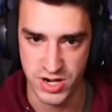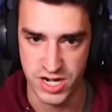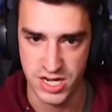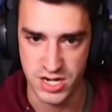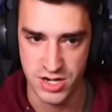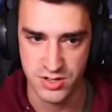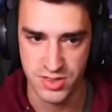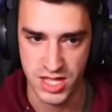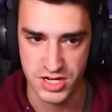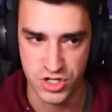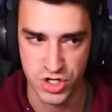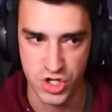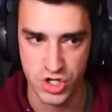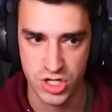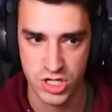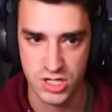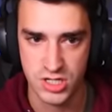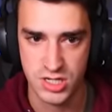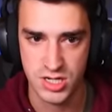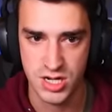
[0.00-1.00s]
right here. That
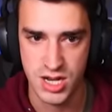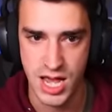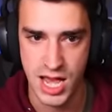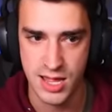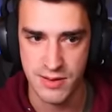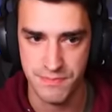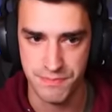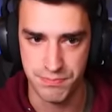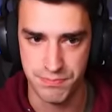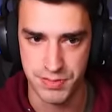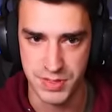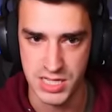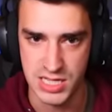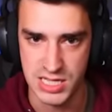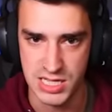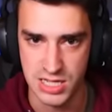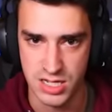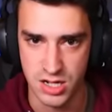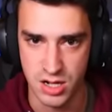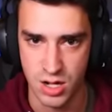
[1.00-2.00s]
should not
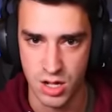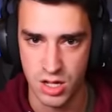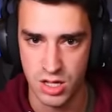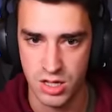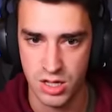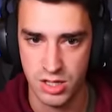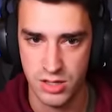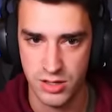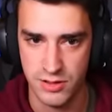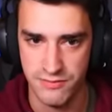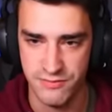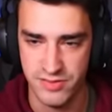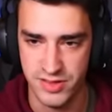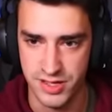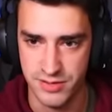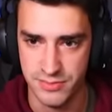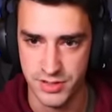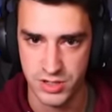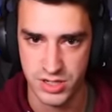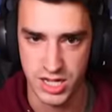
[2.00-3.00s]
be all of
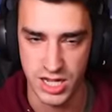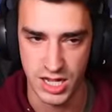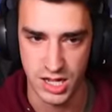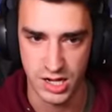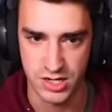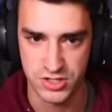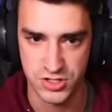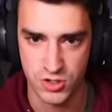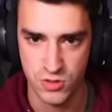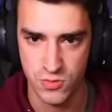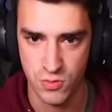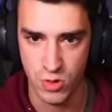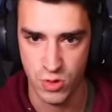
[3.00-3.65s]
them. Okay, two